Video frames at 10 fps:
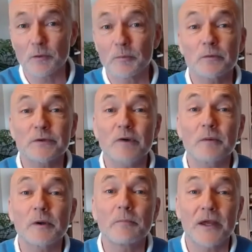but it was from
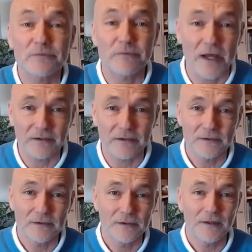your best friend.
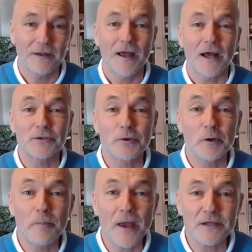And so
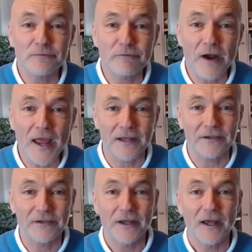your best
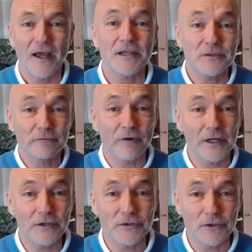friend has
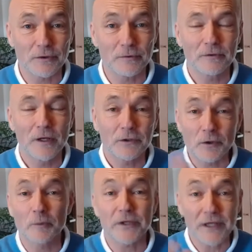invited you to
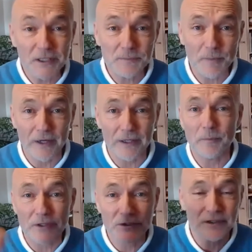come to his party,
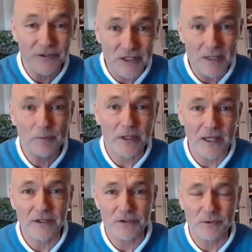but it's on the same
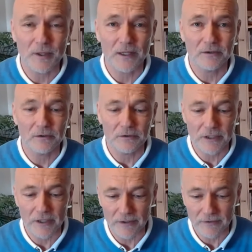weekend that you plan to go to
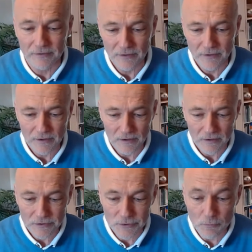Kerry.
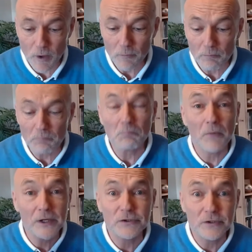So what
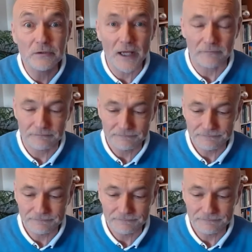might you do then?